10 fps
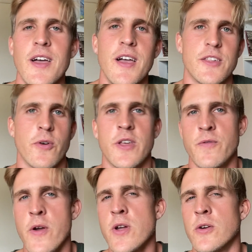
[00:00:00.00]
So I was
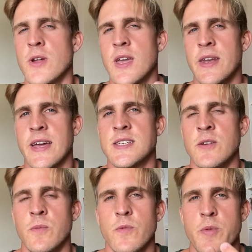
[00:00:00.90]
very good at
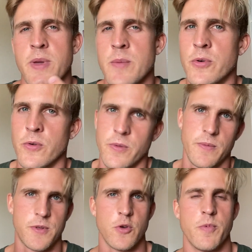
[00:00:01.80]
connecting with people
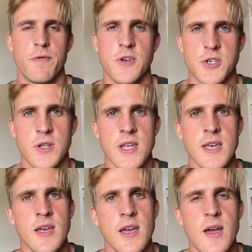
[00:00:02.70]

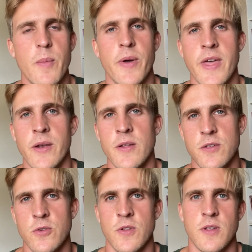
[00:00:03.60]
superficially, but then
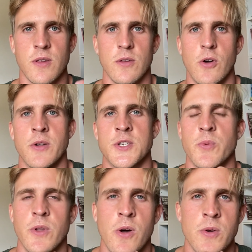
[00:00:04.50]
as soon as it got
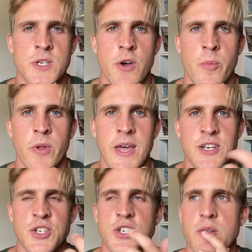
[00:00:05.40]
into a long-term
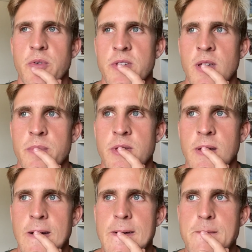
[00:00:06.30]
relationship or
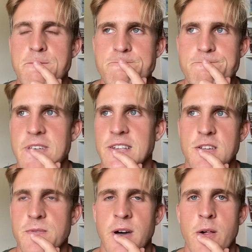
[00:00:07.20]
something, it
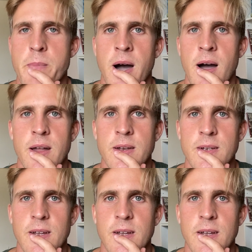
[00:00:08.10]
just fell apart.